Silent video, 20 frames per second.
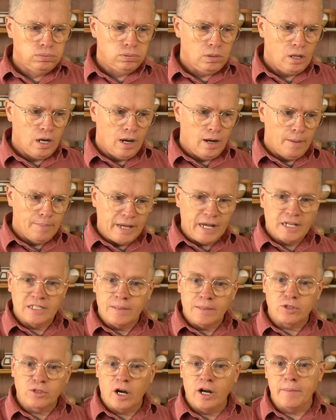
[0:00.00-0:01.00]
Uh, because
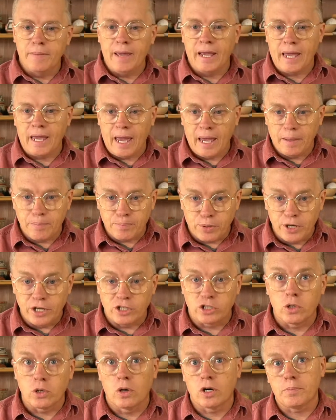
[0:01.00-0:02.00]
I'm trying to make
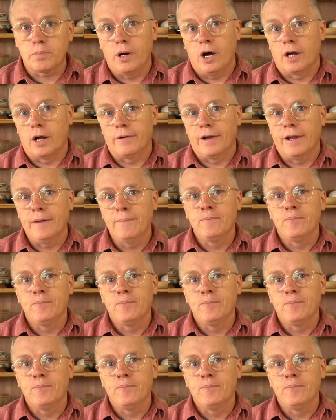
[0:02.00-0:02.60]
prehistoric pottery,